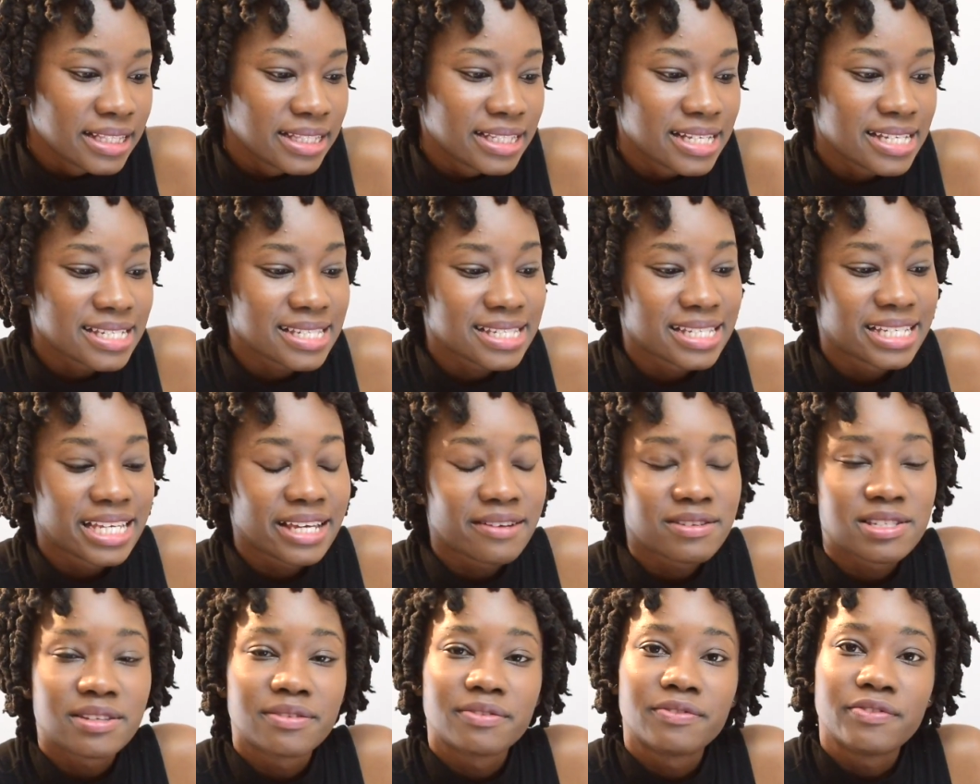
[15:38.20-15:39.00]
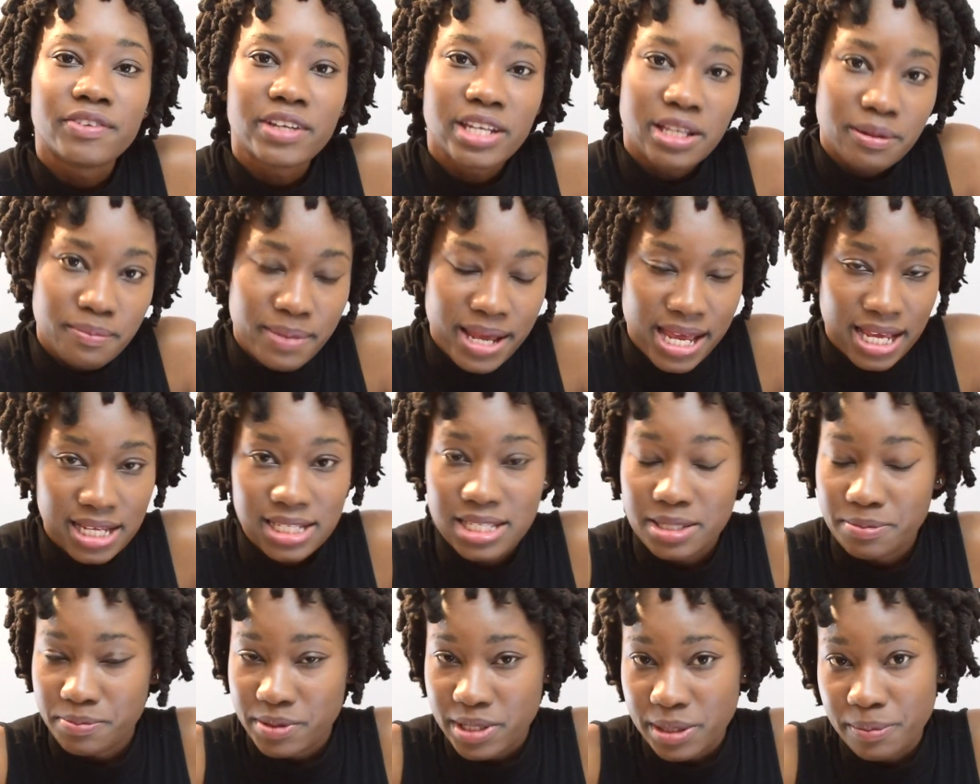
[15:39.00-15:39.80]
This gives feedback
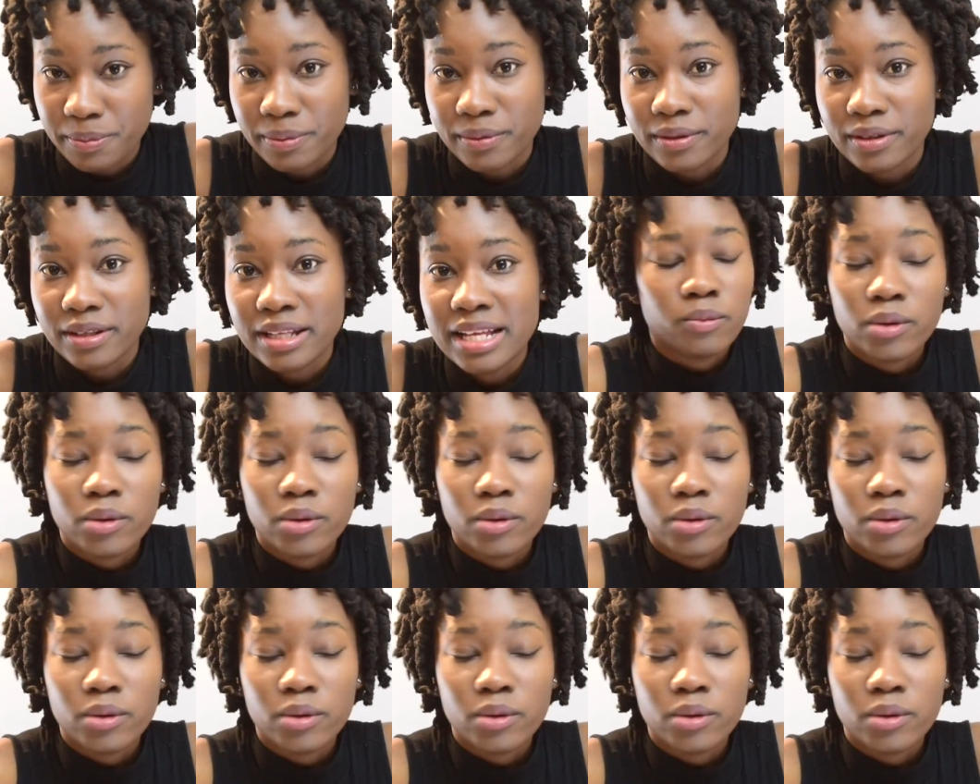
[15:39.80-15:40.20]
to people.